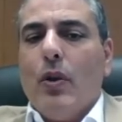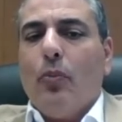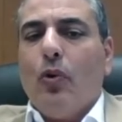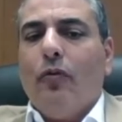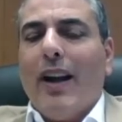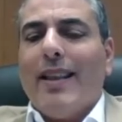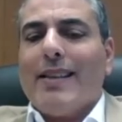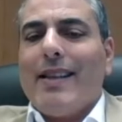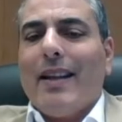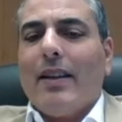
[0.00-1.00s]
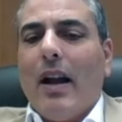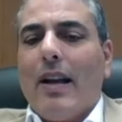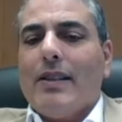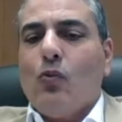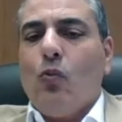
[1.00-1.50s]
provide the
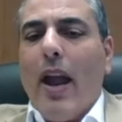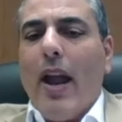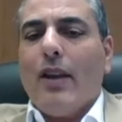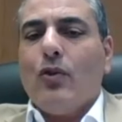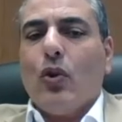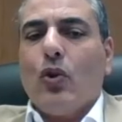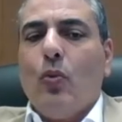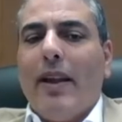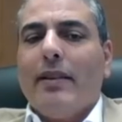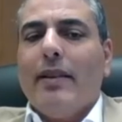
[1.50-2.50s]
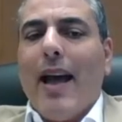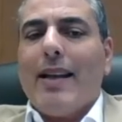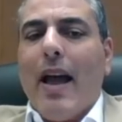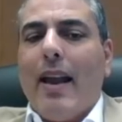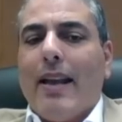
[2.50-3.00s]
standardized way to document
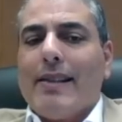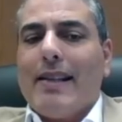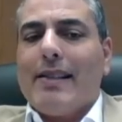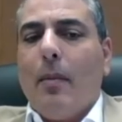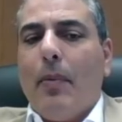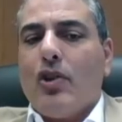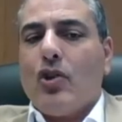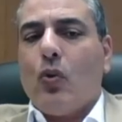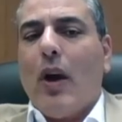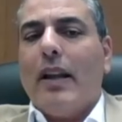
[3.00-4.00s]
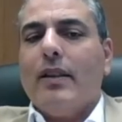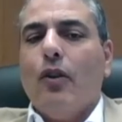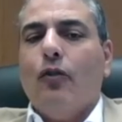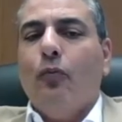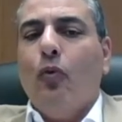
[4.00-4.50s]
and assess the patient quality
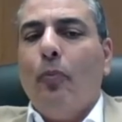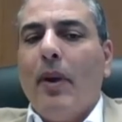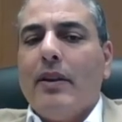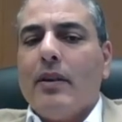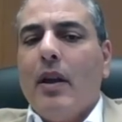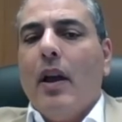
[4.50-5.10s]
of movement.